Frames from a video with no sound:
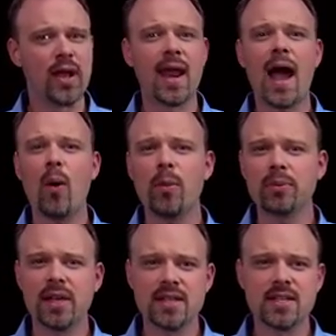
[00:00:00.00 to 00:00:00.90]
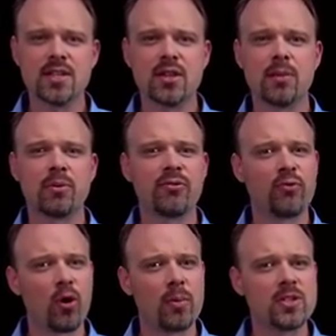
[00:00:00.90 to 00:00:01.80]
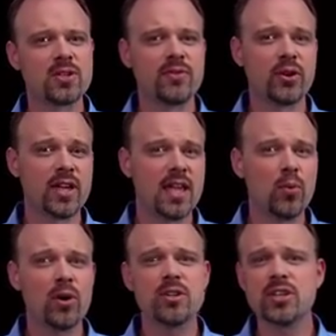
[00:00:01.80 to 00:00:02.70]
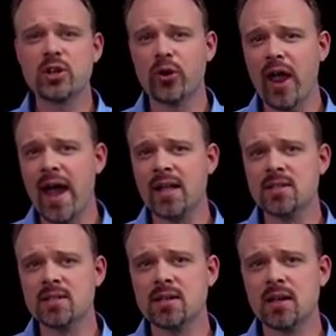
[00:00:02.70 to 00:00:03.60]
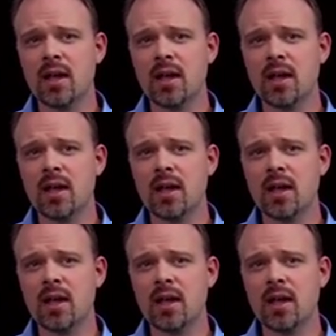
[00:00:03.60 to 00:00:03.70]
and how it plays into the performance of your keywords and your ads.